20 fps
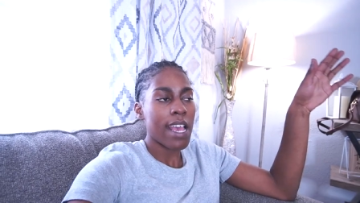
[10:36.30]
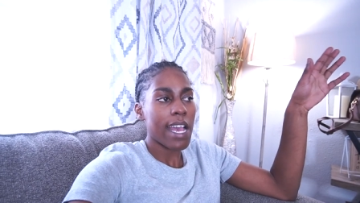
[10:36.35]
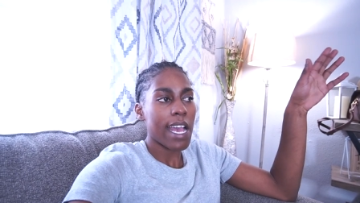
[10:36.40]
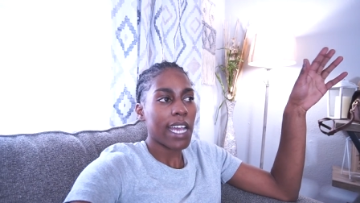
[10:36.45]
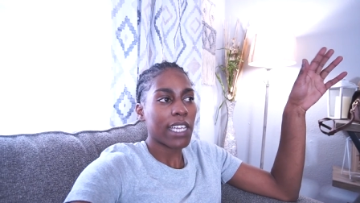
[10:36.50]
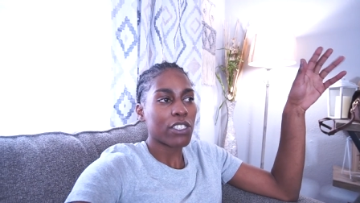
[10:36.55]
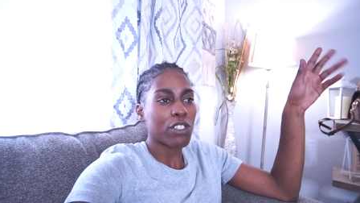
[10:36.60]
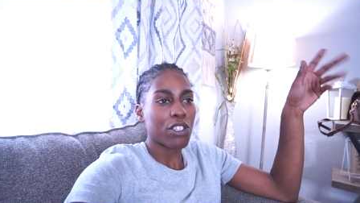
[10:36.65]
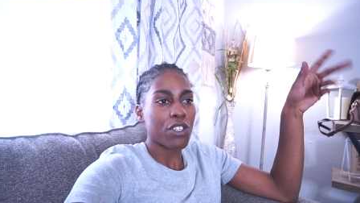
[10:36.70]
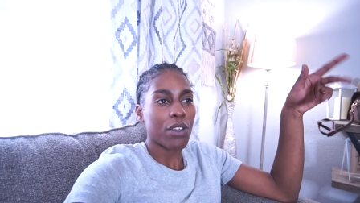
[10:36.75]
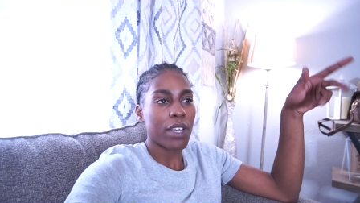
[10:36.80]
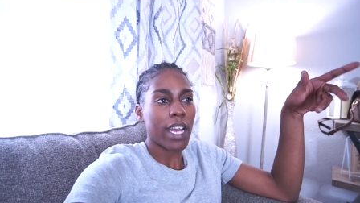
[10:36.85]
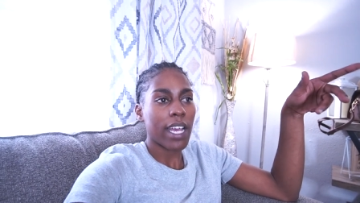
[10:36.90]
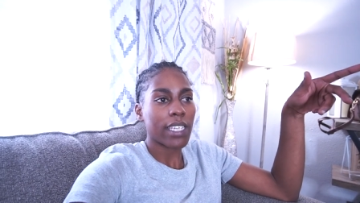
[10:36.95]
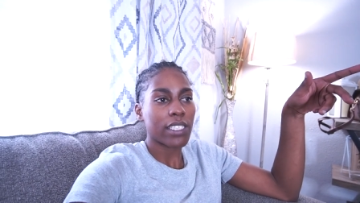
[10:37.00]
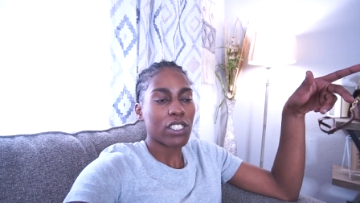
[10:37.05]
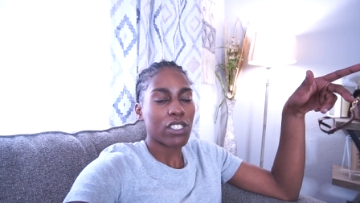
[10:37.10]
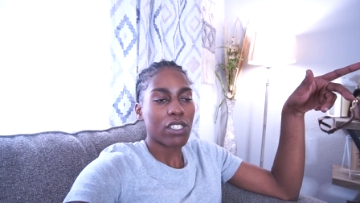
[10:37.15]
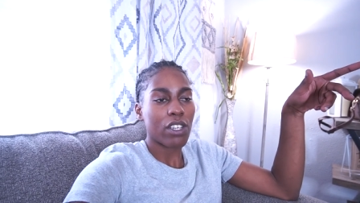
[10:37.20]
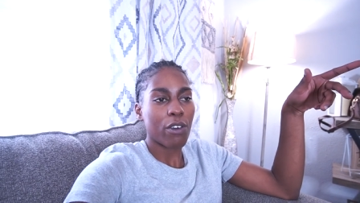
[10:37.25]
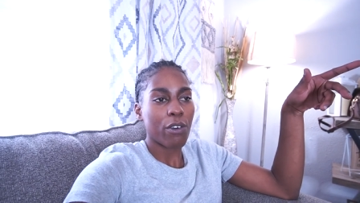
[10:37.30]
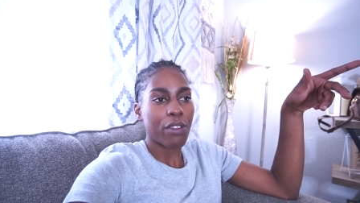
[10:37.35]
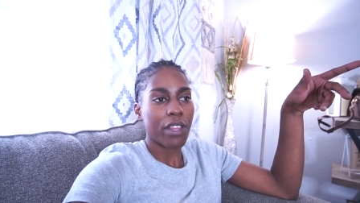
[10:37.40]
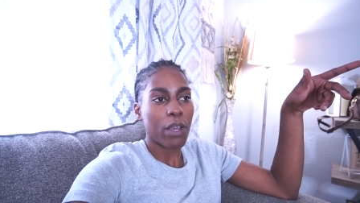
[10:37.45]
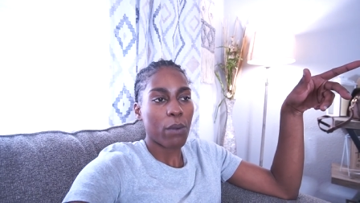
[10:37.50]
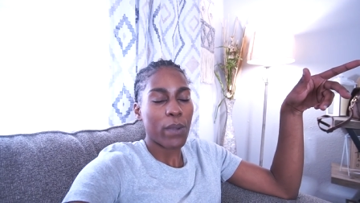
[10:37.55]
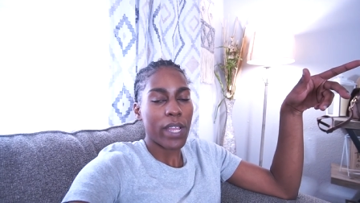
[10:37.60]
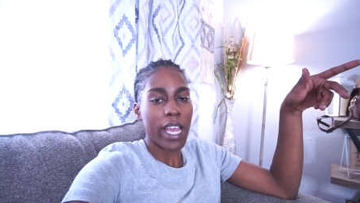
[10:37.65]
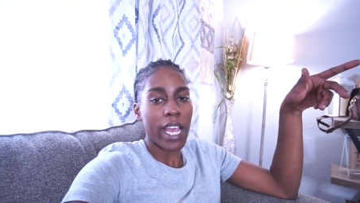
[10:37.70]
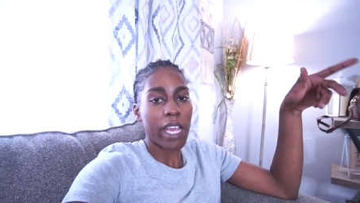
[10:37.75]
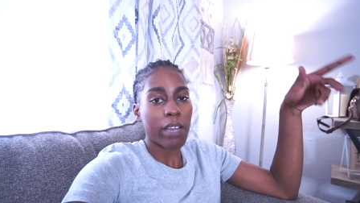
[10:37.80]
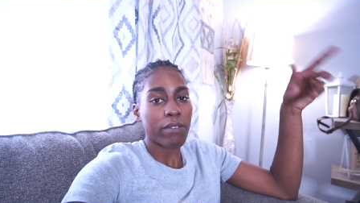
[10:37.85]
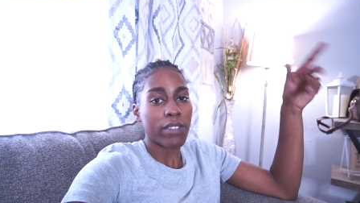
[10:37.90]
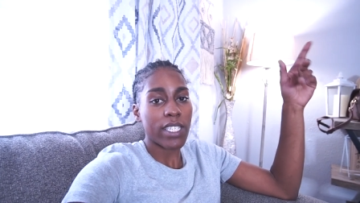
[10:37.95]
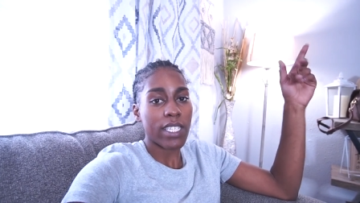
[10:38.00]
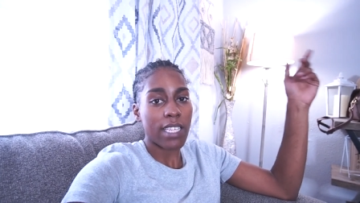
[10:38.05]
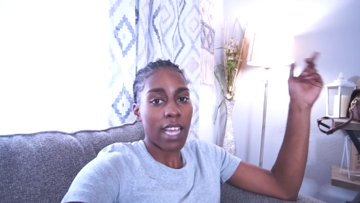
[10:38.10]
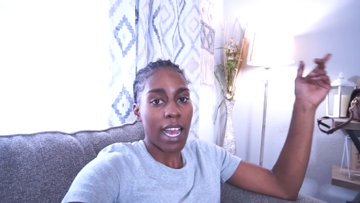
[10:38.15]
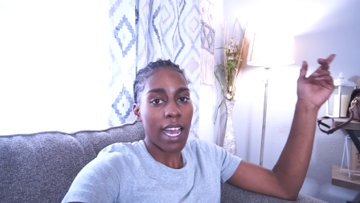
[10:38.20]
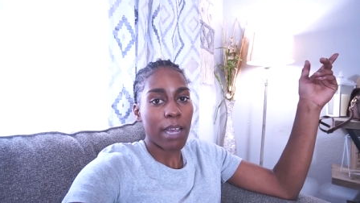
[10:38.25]
I know you guys know that we have
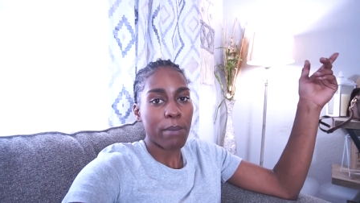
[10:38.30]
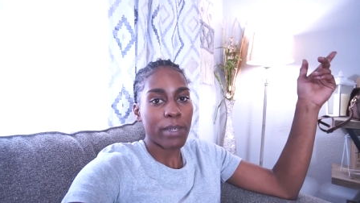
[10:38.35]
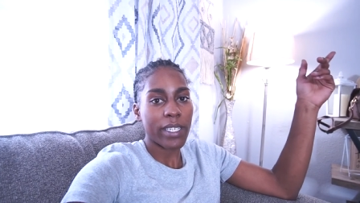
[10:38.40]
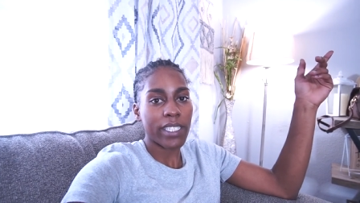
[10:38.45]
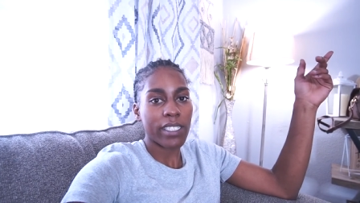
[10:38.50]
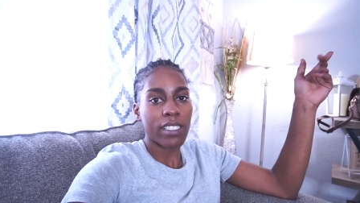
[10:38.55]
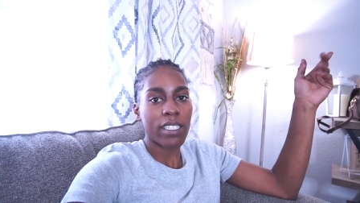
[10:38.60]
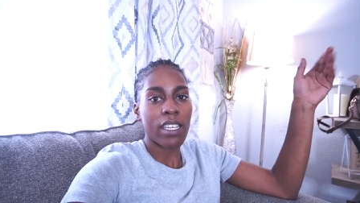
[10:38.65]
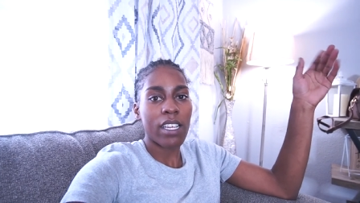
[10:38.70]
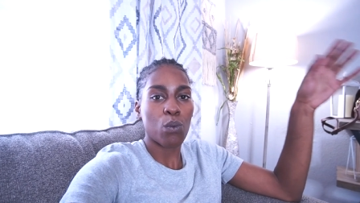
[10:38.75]
Simon.